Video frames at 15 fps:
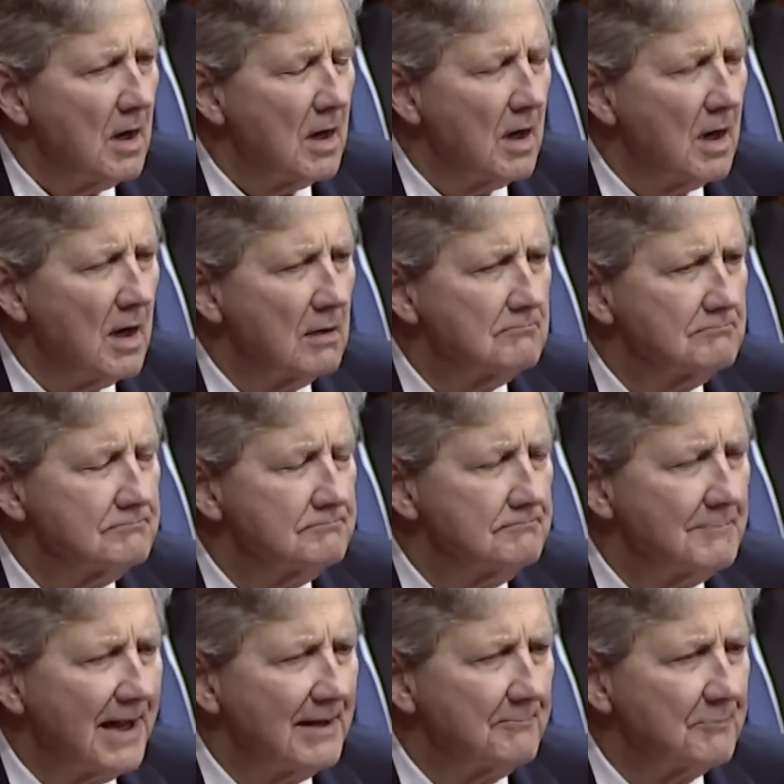
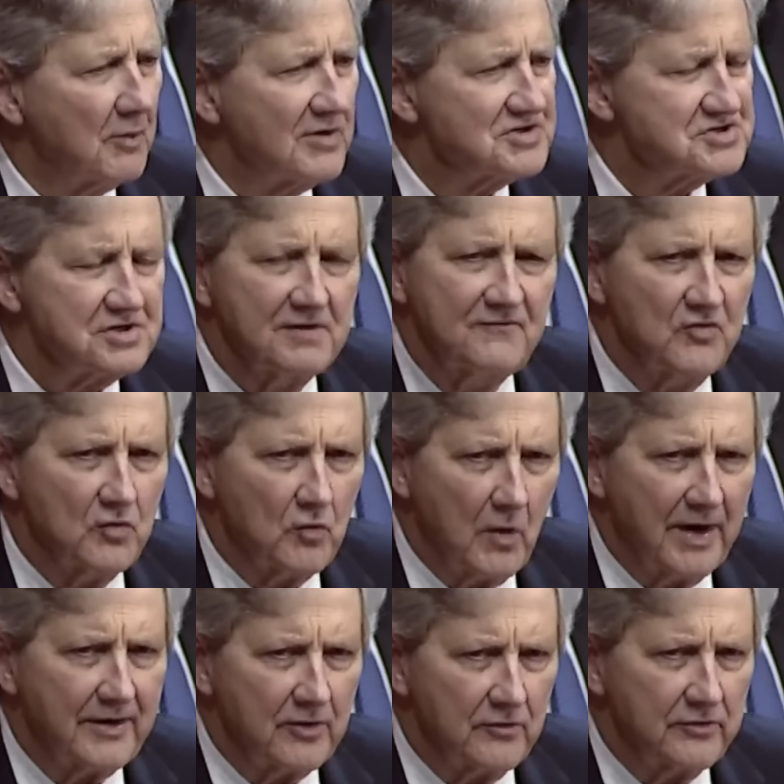My impression of your
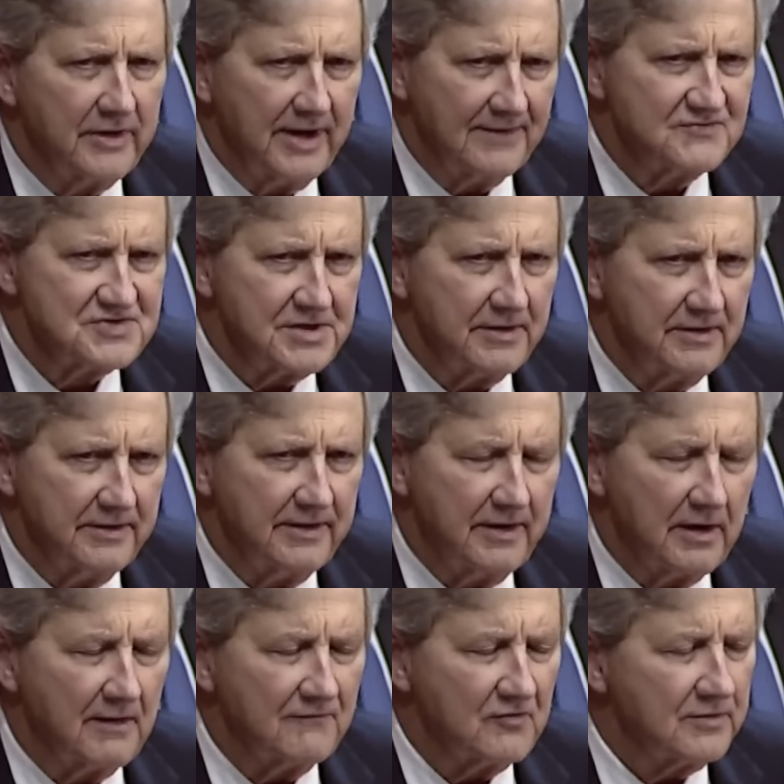record, and I've studied it
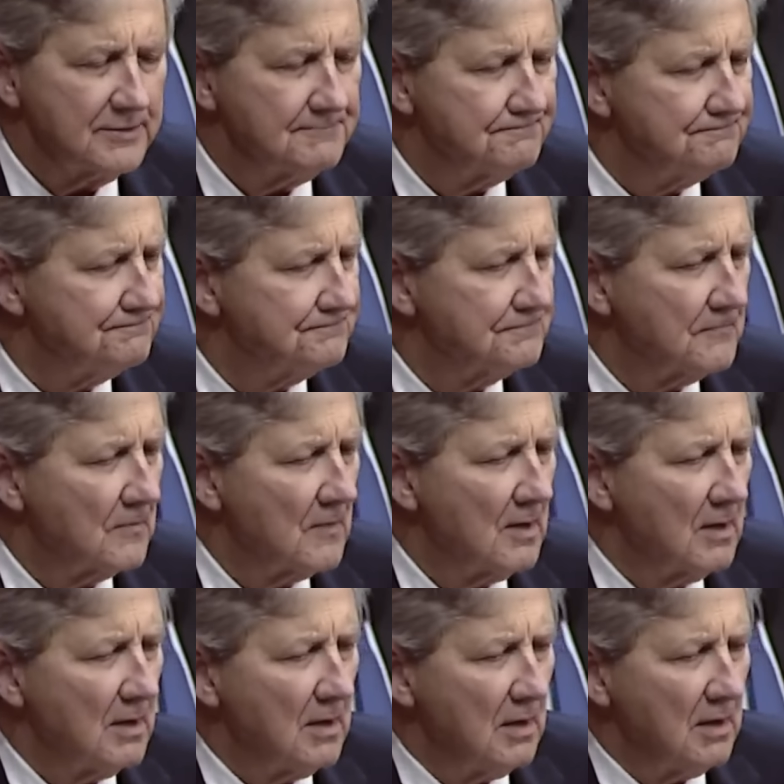carefully,
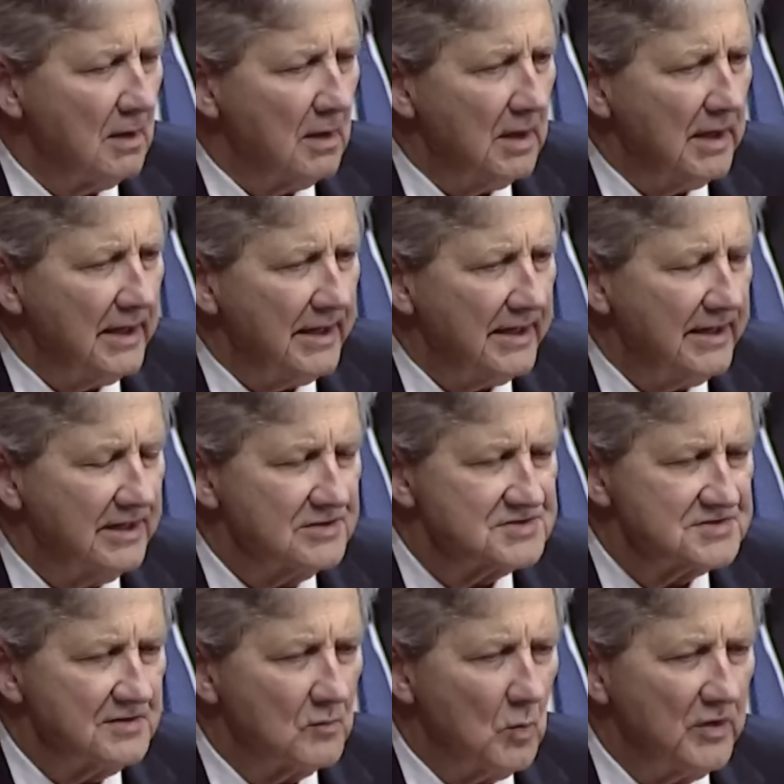is
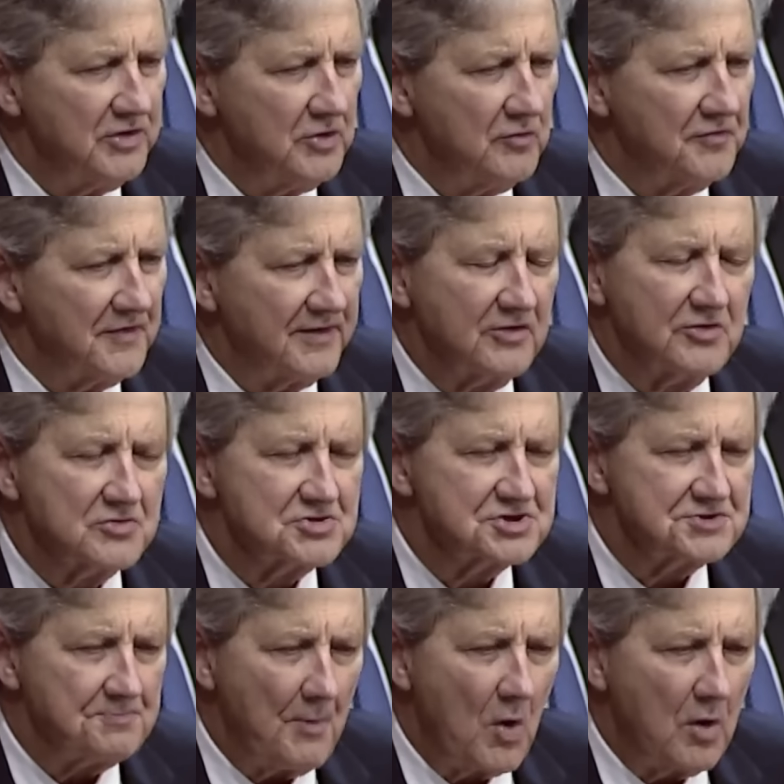that when you think you're
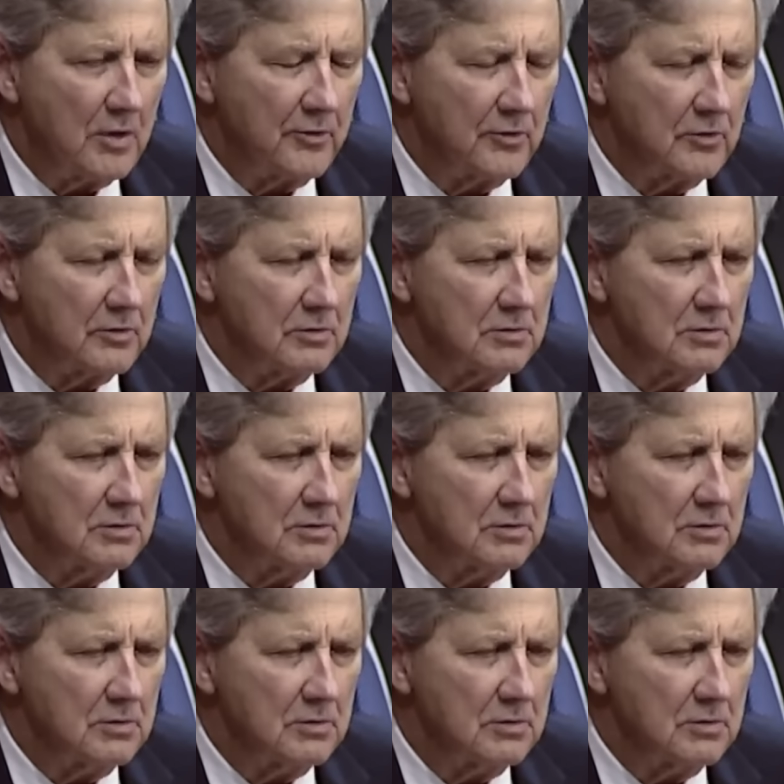smarter